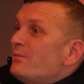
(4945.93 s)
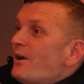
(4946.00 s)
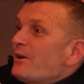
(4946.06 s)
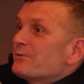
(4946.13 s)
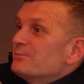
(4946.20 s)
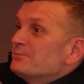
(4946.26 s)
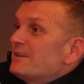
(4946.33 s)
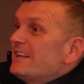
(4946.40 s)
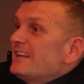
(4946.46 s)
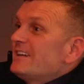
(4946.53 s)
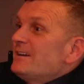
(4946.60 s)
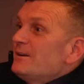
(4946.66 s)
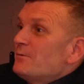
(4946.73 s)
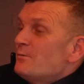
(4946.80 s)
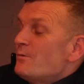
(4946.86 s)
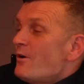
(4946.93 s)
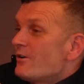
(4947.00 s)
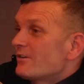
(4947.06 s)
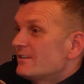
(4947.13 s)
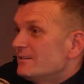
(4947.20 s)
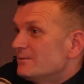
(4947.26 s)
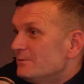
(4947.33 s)
bottom day
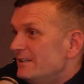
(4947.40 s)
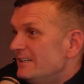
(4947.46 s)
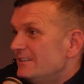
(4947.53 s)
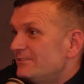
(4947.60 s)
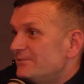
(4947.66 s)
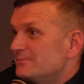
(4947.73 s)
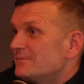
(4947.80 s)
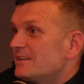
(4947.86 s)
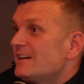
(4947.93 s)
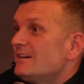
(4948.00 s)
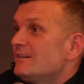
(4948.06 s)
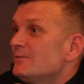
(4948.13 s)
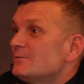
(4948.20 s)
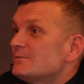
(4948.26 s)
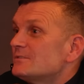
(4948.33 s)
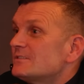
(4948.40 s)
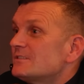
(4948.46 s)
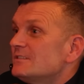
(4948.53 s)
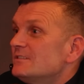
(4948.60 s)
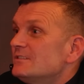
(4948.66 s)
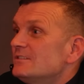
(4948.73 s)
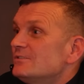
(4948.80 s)
walking away from that house, yeah